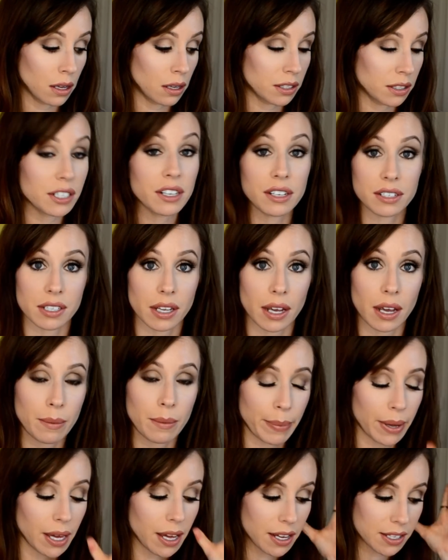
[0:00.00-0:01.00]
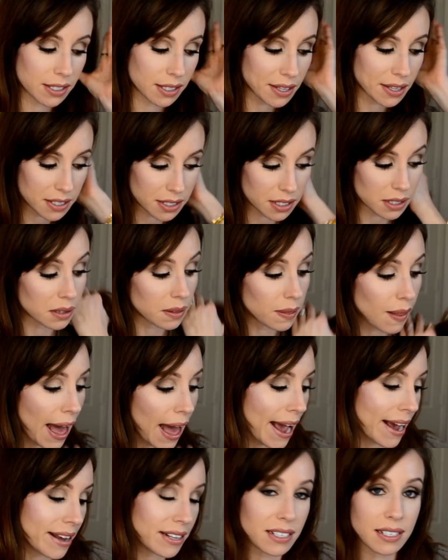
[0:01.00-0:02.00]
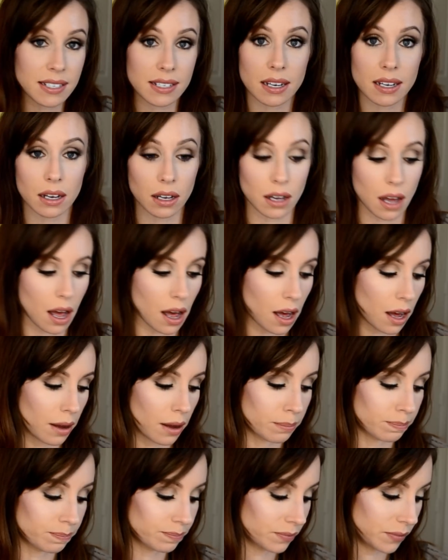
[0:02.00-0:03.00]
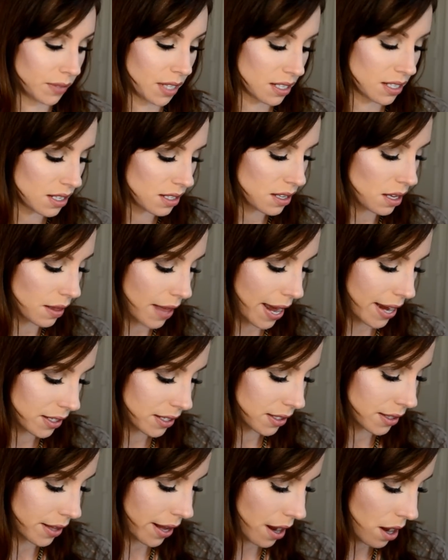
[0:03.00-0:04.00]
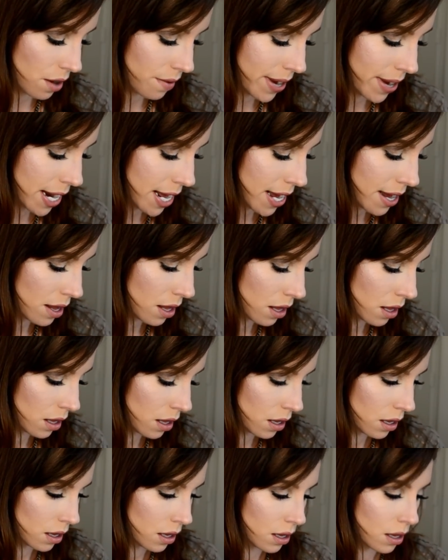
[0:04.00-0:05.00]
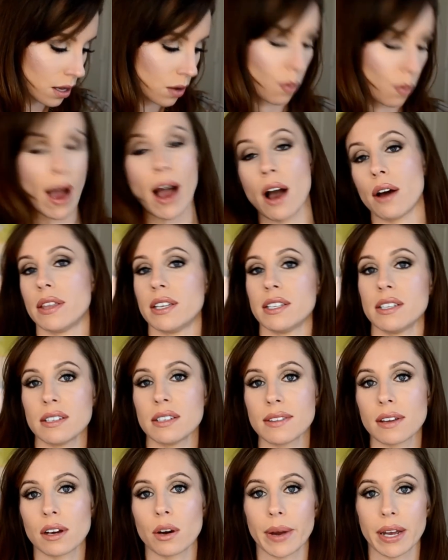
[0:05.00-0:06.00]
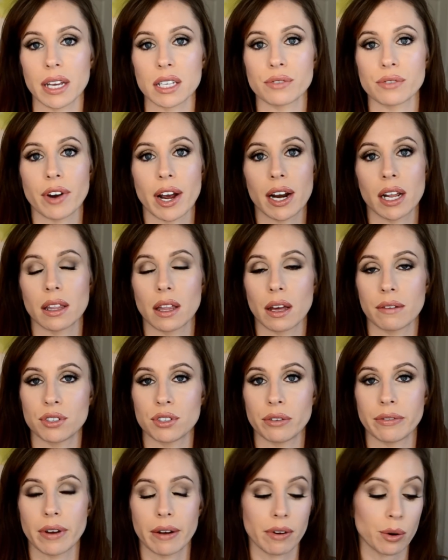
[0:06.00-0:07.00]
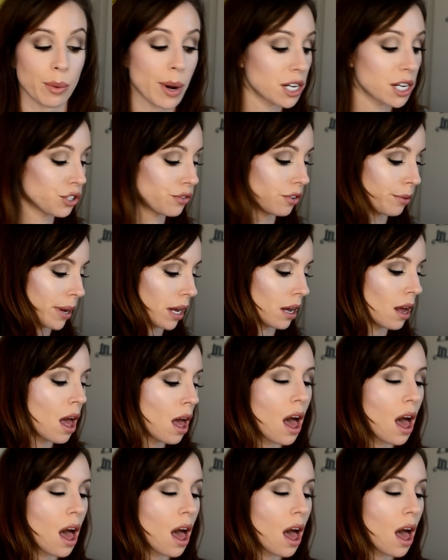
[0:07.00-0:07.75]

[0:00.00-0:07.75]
Seriously, because this last, um, this is the last thing already? Wow, this is the quickest Friday Loves you've ever watched for me.